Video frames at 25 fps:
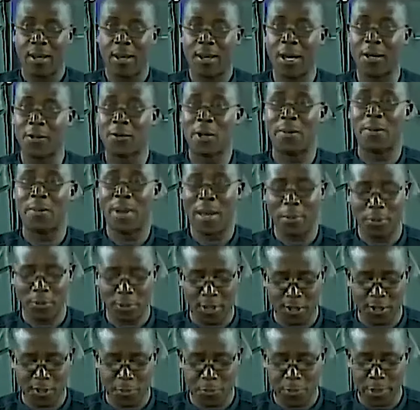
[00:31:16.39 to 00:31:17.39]
That's why the Bible
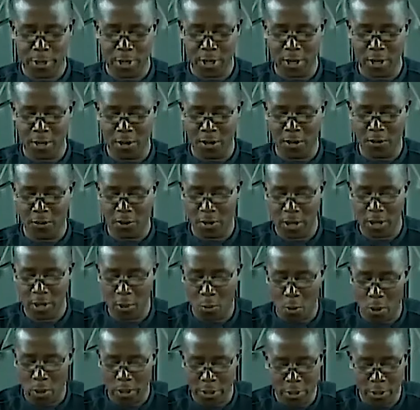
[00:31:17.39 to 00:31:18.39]
says, be ye not
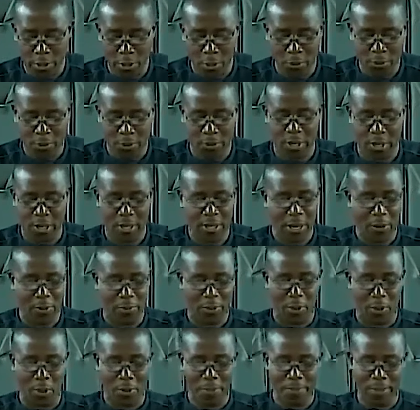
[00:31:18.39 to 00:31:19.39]
unequally yoked together
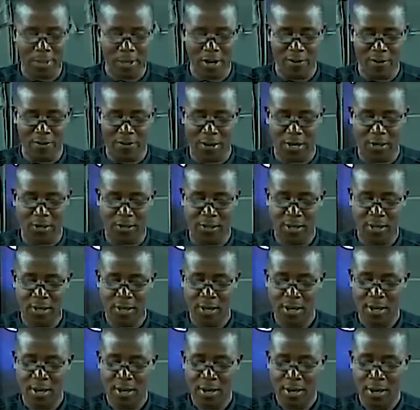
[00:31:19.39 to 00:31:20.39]
with
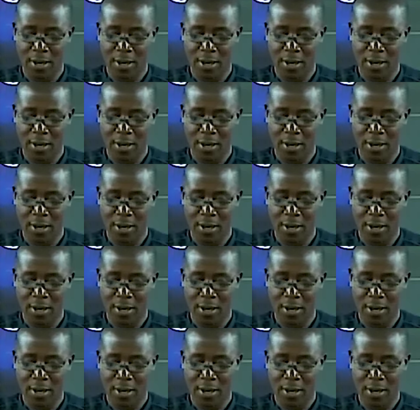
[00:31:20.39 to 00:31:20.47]
unbelievers.